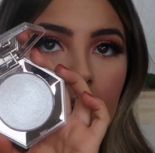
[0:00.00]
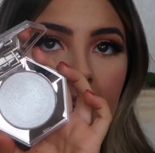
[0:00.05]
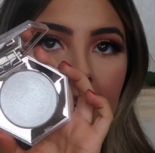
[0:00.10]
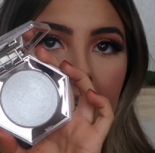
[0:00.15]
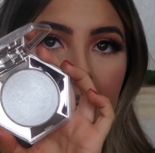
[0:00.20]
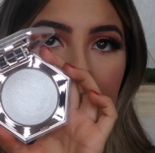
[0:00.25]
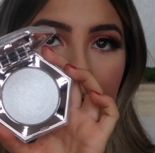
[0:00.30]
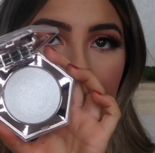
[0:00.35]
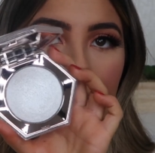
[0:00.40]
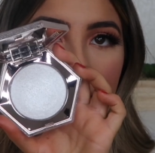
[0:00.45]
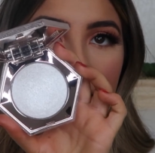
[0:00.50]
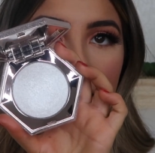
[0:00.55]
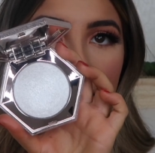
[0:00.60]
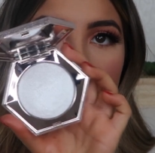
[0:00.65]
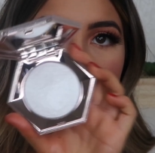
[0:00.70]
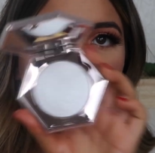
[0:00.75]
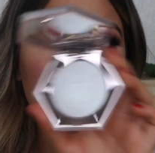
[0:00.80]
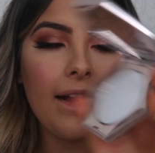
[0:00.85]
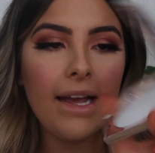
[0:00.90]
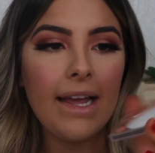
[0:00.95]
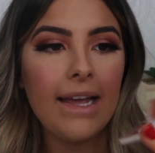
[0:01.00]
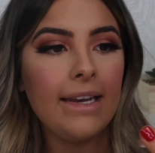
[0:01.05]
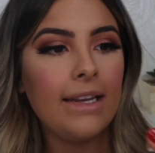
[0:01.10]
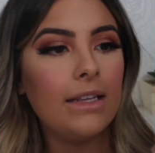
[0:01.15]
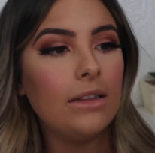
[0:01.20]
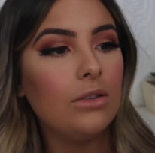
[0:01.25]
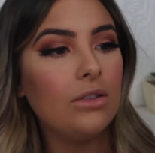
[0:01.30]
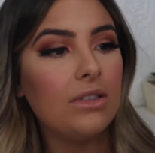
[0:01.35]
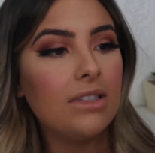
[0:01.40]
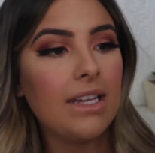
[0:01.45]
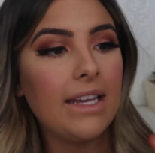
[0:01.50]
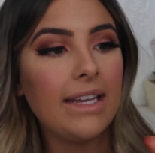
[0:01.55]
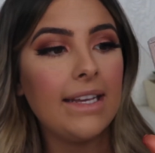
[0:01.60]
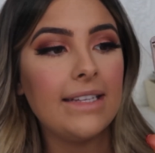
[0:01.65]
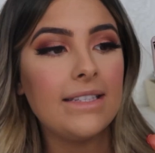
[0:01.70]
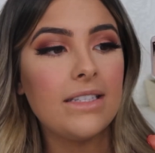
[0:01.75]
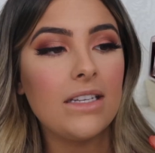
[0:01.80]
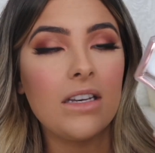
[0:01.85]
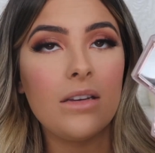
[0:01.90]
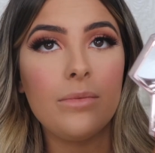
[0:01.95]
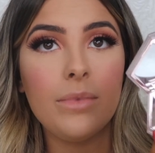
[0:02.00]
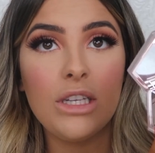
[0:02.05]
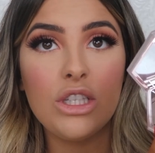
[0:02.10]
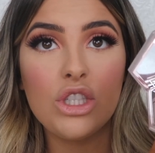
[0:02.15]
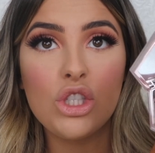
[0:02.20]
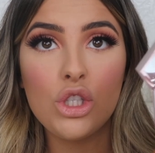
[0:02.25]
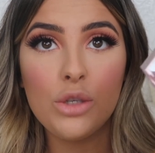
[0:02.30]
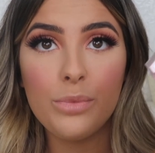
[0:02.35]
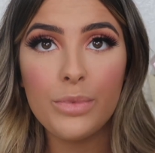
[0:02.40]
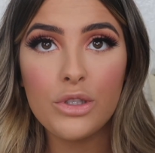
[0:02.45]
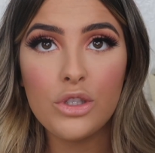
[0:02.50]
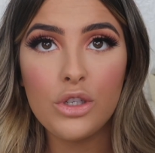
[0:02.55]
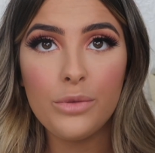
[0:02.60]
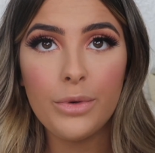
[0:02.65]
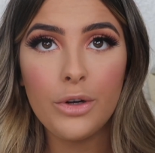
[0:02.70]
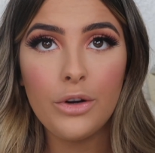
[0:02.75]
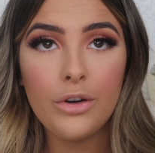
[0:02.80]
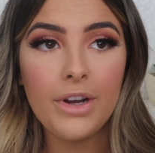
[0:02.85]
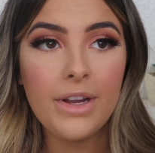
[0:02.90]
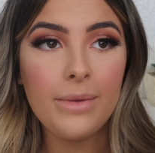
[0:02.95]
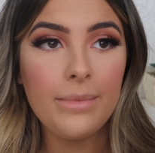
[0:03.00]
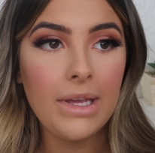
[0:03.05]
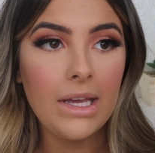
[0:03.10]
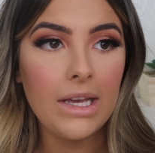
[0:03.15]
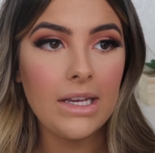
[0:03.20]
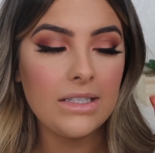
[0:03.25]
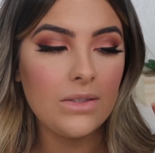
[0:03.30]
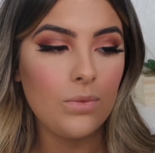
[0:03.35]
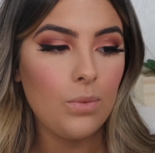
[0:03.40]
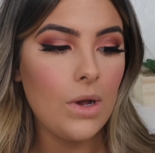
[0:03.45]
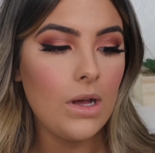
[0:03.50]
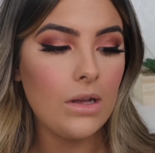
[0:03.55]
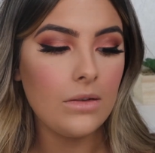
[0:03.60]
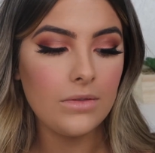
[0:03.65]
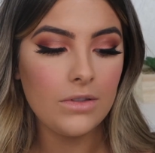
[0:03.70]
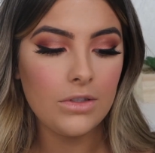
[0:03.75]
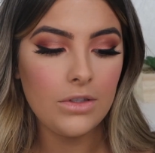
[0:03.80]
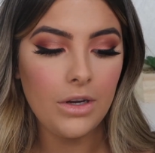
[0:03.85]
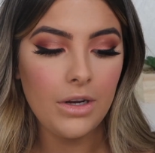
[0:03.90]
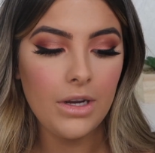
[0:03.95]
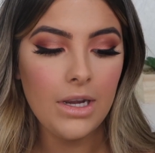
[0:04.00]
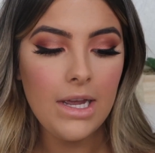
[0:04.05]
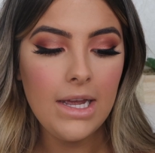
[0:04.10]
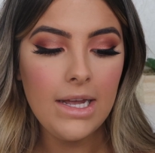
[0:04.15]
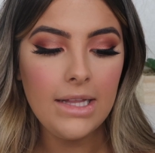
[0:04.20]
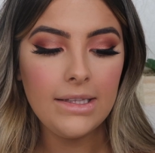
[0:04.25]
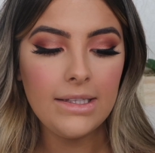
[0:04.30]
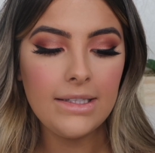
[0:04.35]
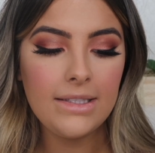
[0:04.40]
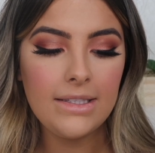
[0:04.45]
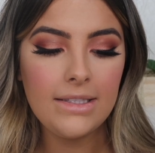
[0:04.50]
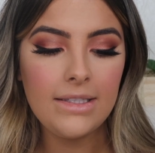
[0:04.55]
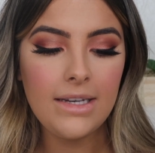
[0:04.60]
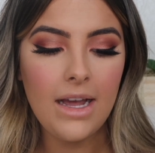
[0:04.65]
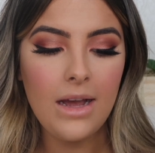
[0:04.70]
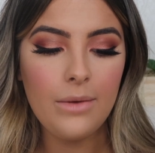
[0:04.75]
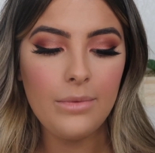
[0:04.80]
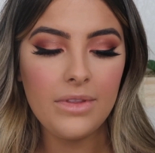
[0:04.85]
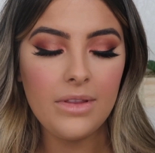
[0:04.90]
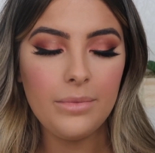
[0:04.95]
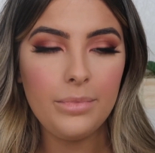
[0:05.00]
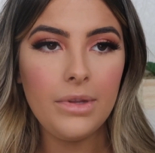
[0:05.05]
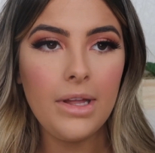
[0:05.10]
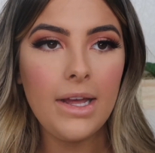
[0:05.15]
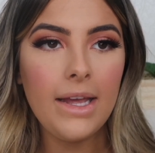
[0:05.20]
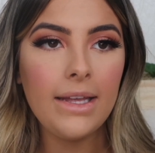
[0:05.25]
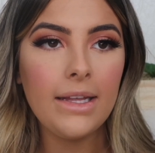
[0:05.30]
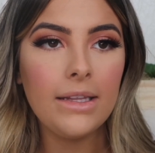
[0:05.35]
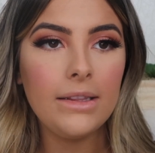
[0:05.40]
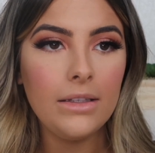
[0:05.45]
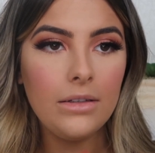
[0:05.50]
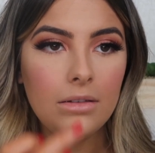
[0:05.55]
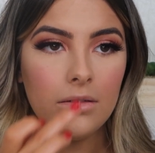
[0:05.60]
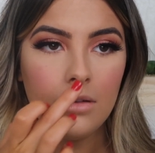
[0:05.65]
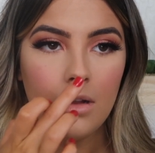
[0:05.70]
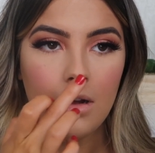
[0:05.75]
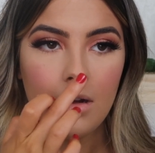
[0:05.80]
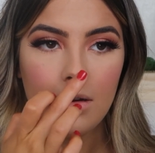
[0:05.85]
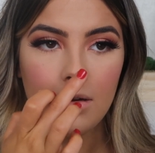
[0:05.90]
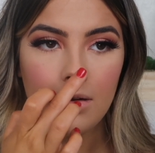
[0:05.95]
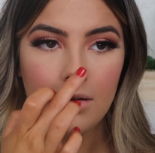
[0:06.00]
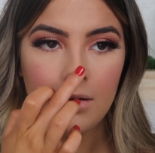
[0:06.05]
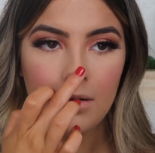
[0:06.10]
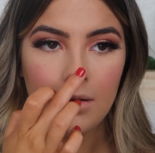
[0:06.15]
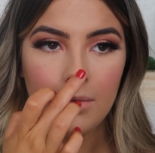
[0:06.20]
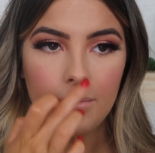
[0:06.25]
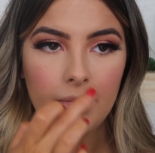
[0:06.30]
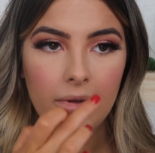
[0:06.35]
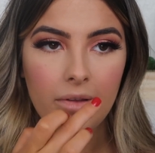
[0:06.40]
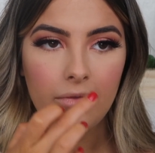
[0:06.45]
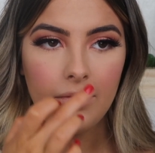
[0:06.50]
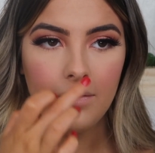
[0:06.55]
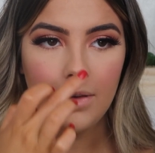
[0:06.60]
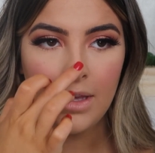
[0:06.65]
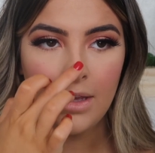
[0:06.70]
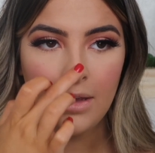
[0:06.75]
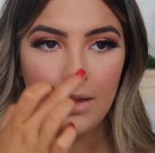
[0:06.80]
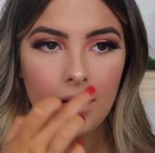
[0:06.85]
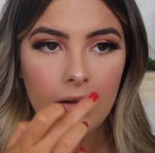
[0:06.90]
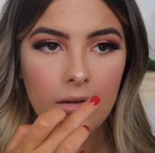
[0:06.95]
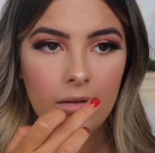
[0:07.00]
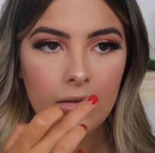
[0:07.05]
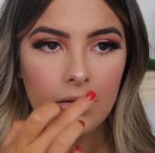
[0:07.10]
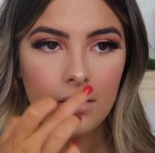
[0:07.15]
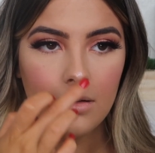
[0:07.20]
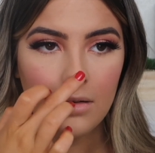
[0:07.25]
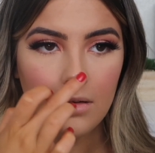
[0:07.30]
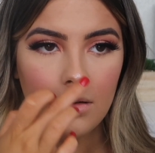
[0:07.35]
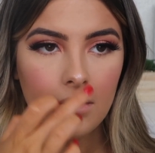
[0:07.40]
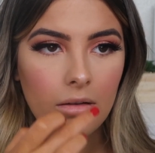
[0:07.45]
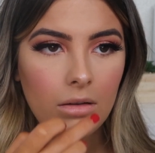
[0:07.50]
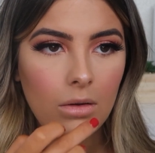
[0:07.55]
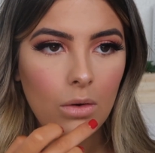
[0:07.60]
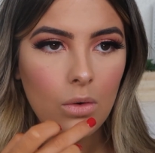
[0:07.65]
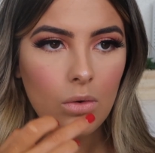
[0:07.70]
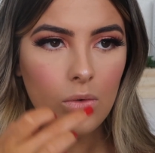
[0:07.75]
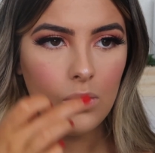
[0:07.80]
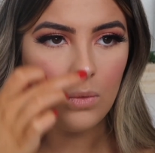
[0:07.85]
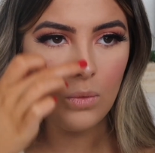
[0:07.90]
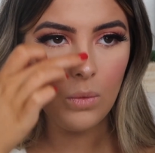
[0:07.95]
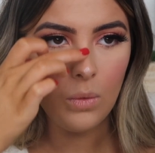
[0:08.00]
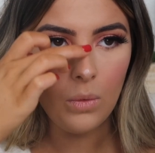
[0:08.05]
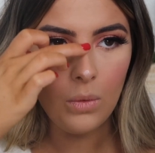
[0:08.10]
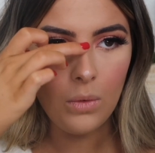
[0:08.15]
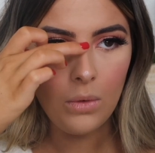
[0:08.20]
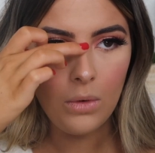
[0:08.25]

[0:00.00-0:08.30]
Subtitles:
got it in PR and it looks like it's going to be super, super creamy as well. So let's start with applying a little on my finger. Ooh.